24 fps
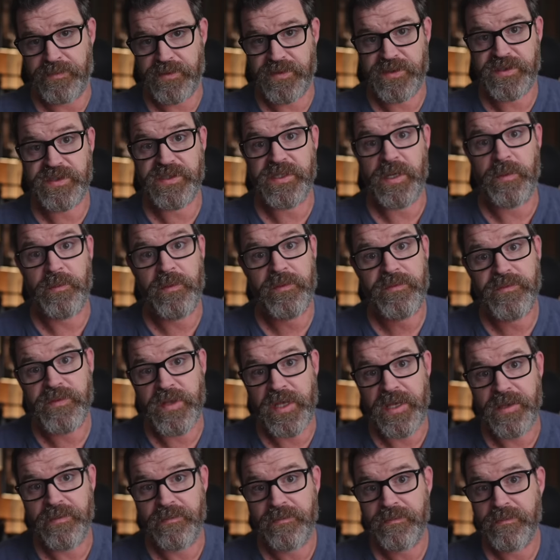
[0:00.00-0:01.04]
Some of
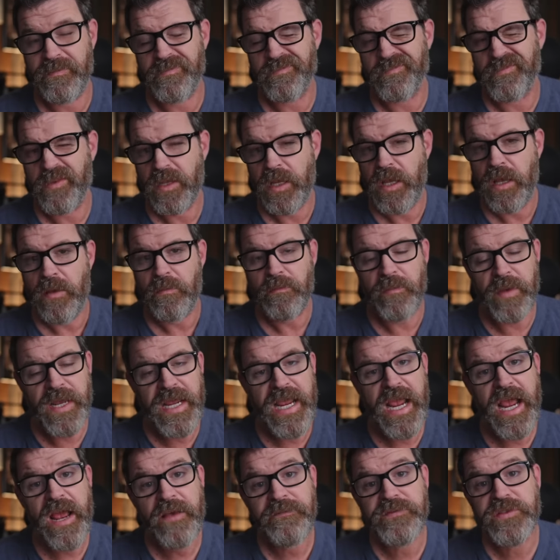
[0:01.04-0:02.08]
them may
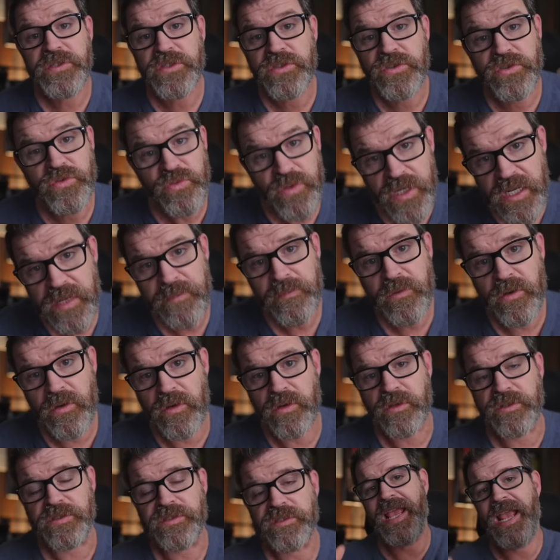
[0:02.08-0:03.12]
have
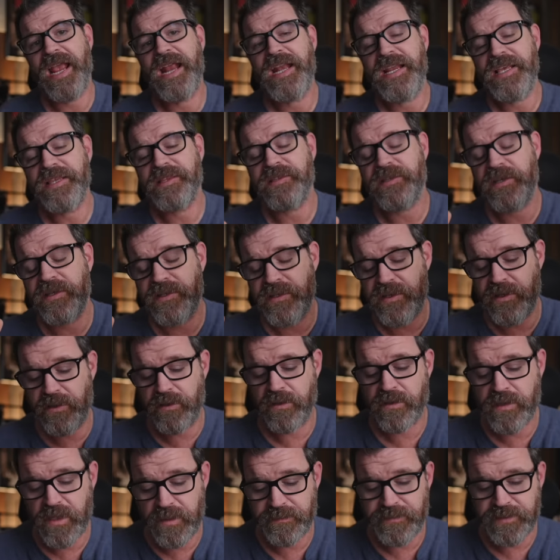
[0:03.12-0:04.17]
streamers. Anything that you
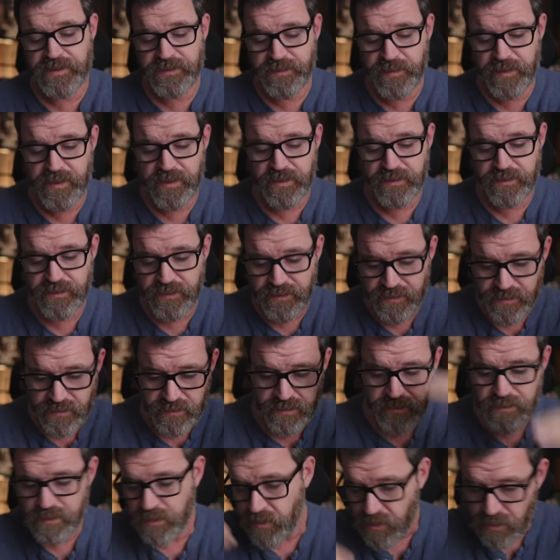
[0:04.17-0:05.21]
hook up a speaker
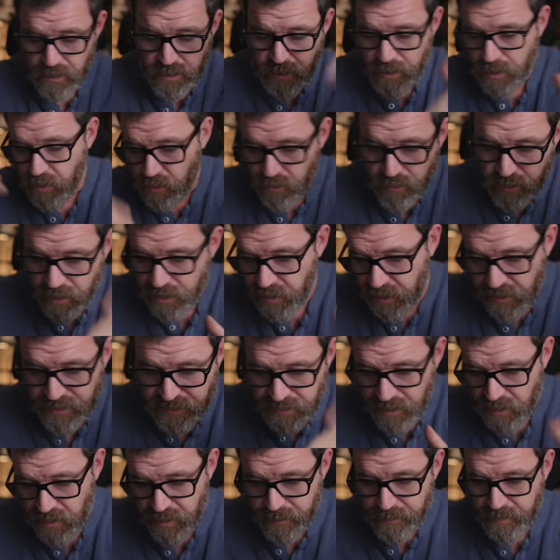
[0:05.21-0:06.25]
to, we're going to
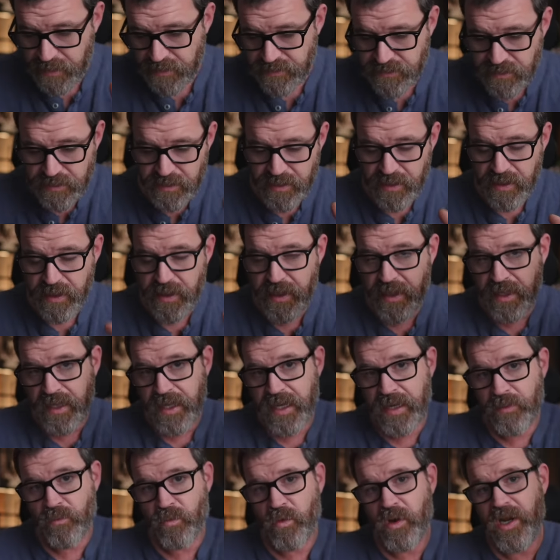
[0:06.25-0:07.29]
talk about today
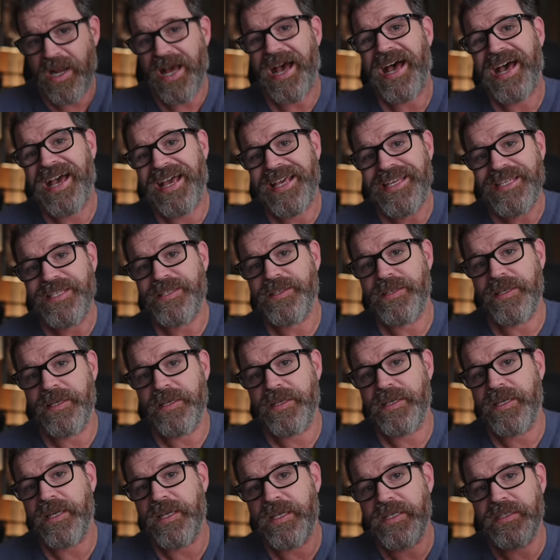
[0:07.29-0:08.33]
and what I
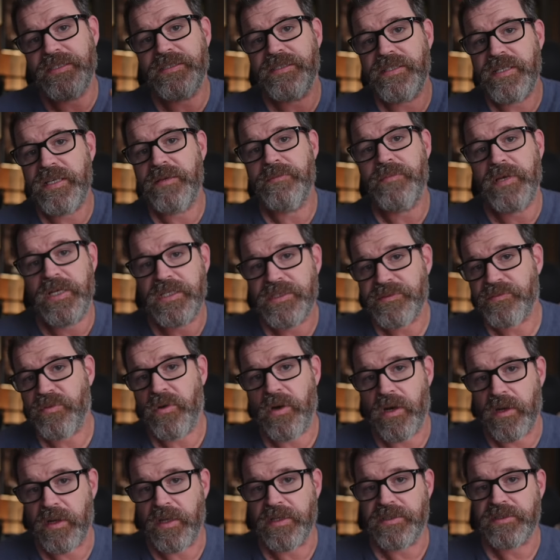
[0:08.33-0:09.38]
think is the best
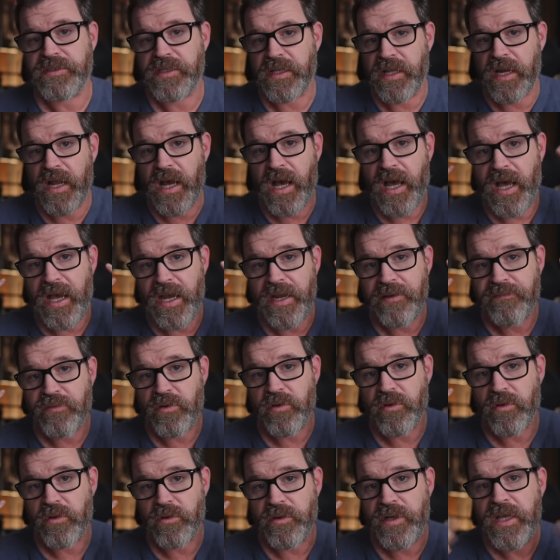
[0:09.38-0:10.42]
products that I've
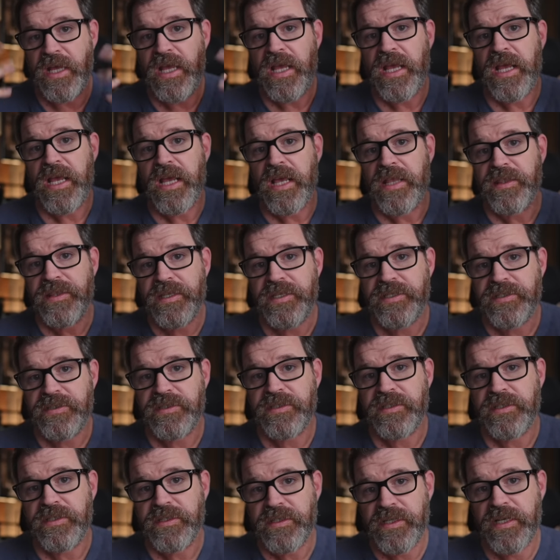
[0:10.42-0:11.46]
heard
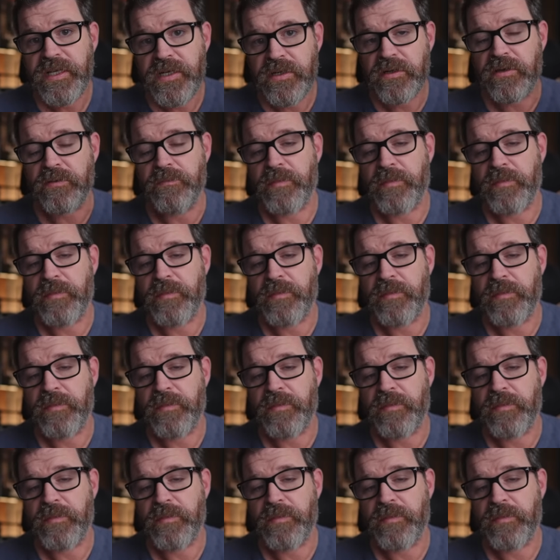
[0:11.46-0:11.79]
this year.